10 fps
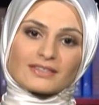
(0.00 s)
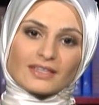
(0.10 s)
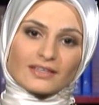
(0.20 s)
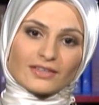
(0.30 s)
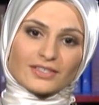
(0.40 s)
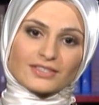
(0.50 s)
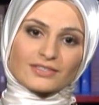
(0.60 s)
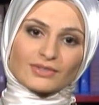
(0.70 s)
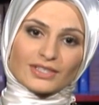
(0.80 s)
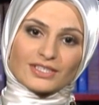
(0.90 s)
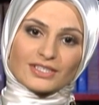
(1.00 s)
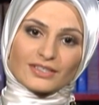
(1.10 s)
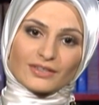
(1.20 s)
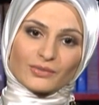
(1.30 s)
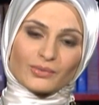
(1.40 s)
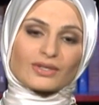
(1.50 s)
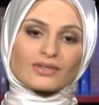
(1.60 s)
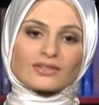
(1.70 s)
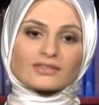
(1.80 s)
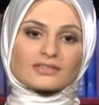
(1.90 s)
being the second largest religion in the
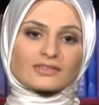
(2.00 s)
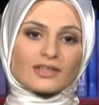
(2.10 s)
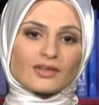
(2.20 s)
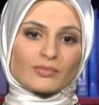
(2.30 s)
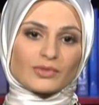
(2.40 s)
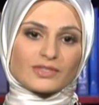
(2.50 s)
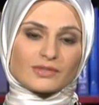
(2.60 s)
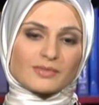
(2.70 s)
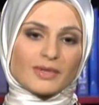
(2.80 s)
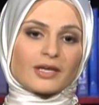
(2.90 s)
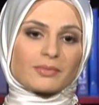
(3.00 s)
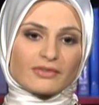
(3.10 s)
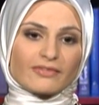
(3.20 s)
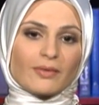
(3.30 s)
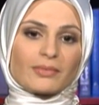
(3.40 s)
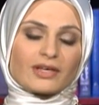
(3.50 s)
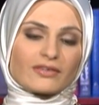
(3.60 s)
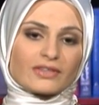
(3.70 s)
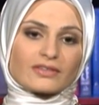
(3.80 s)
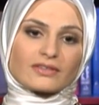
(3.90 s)
world, Muslims make up the fabric
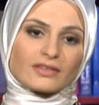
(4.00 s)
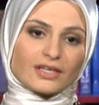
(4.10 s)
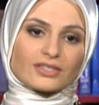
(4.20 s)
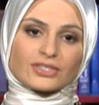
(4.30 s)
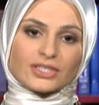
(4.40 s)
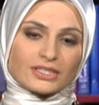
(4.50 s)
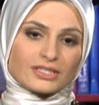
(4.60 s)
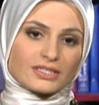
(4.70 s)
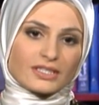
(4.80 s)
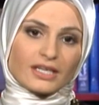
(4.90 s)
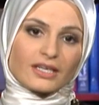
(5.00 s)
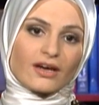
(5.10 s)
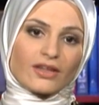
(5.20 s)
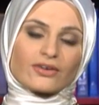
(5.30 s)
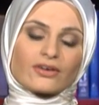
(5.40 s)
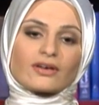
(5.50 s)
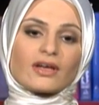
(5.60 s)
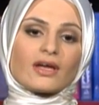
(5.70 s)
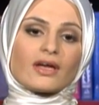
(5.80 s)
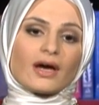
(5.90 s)
of this country just as any other
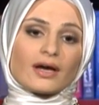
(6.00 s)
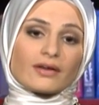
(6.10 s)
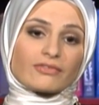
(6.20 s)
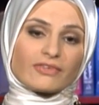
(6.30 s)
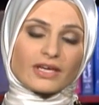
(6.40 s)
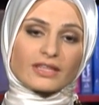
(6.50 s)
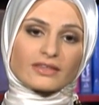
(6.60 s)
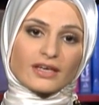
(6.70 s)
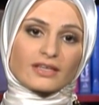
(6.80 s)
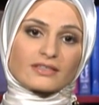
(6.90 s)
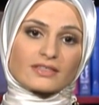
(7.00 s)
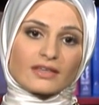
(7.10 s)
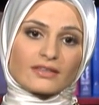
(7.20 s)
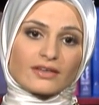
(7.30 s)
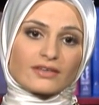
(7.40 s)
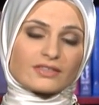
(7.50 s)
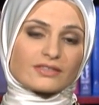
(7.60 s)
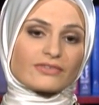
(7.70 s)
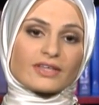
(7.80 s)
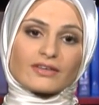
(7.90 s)
faith does, and there are
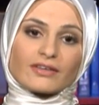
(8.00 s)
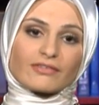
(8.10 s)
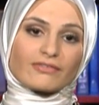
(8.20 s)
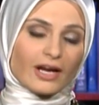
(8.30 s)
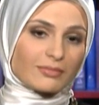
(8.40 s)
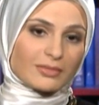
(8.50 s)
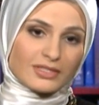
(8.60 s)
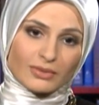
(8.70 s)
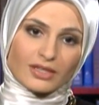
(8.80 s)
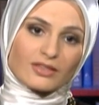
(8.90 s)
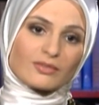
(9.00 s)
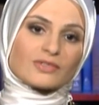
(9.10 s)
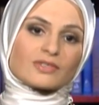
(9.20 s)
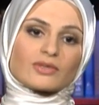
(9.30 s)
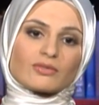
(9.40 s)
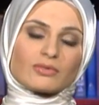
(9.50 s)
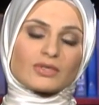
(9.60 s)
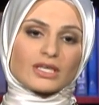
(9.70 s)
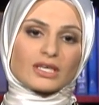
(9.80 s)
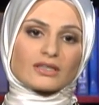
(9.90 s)
different fragments within the Muslim
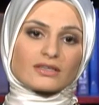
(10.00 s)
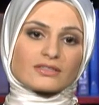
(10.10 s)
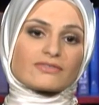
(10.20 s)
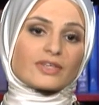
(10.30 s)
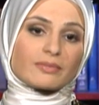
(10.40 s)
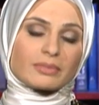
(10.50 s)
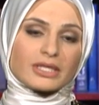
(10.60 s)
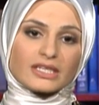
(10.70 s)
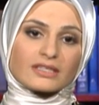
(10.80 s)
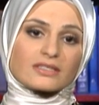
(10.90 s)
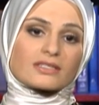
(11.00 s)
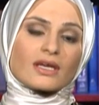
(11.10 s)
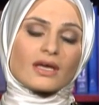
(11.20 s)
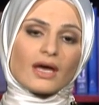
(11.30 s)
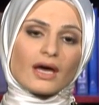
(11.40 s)
community, there are different opinions,